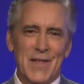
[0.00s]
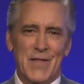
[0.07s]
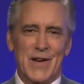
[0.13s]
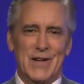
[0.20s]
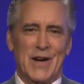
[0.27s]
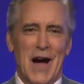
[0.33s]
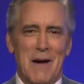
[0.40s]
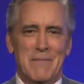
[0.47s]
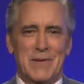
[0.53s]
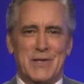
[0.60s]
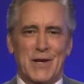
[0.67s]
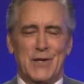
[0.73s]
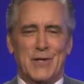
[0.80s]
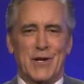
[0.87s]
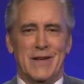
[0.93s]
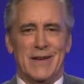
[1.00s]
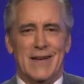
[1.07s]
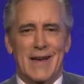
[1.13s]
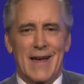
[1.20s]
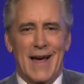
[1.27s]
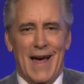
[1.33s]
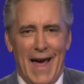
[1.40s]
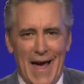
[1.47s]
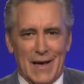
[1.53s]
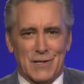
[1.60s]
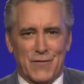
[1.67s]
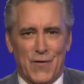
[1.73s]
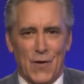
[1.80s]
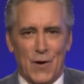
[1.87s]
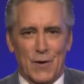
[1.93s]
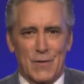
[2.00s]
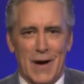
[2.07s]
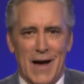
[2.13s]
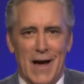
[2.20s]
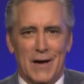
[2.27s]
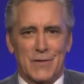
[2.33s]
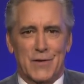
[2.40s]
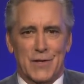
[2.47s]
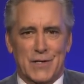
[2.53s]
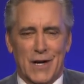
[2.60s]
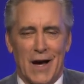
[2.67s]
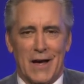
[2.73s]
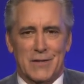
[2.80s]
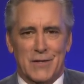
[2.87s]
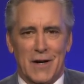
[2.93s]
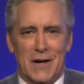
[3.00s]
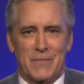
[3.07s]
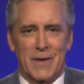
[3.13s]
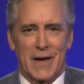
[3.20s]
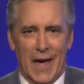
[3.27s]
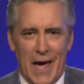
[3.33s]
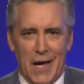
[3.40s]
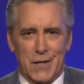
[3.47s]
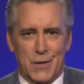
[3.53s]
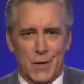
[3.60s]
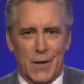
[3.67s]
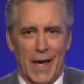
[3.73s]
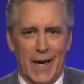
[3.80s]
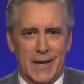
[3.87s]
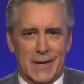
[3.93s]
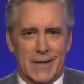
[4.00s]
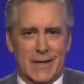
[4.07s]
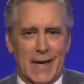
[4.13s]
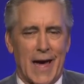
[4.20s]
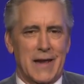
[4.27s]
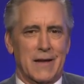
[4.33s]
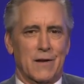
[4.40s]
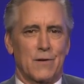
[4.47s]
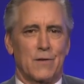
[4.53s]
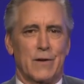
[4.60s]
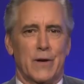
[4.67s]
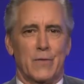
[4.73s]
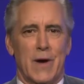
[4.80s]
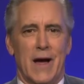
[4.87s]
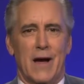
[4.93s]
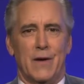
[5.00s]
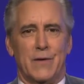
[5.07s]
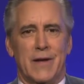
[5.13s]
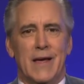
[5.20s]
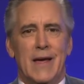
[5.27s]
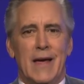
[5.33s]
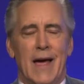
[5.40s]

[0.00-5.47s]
The competition has 4 rounds, a toss-up, a head-to-head, a category round,